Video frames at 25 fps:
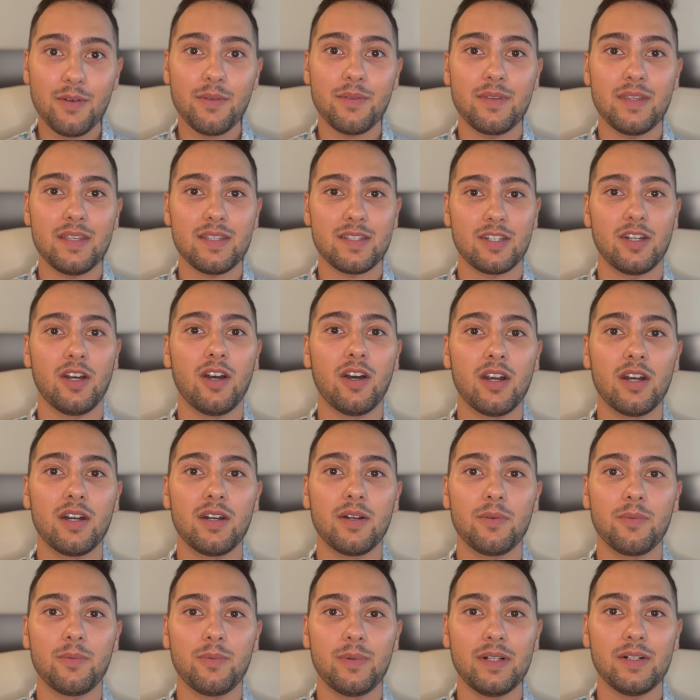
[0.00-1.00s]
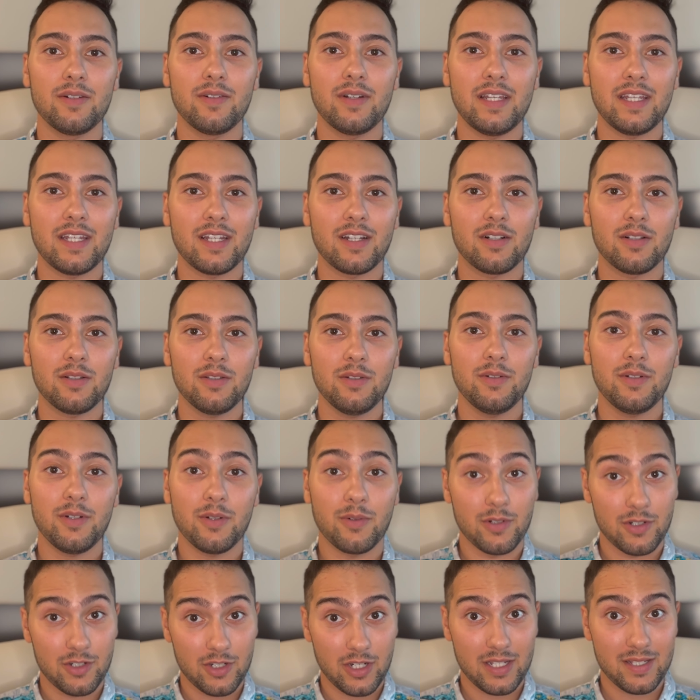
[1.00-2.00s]
this car will include,
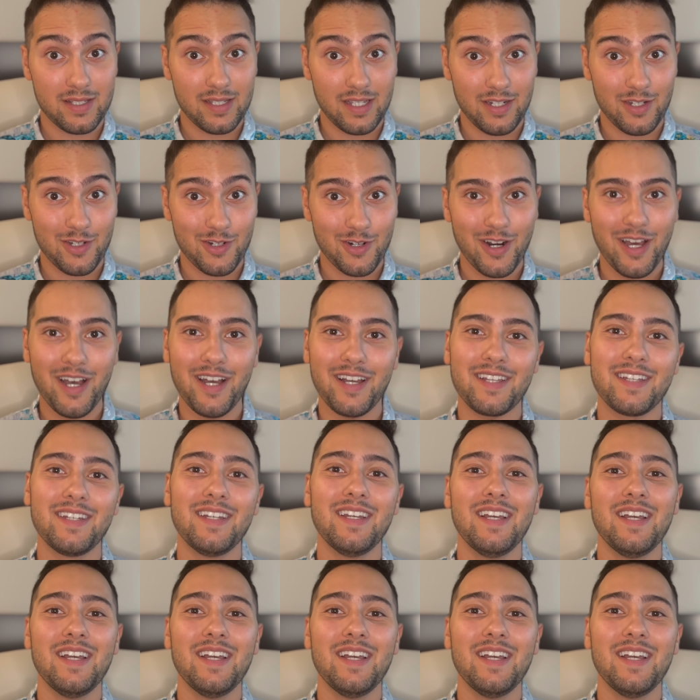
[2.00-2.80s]
or should I say truck,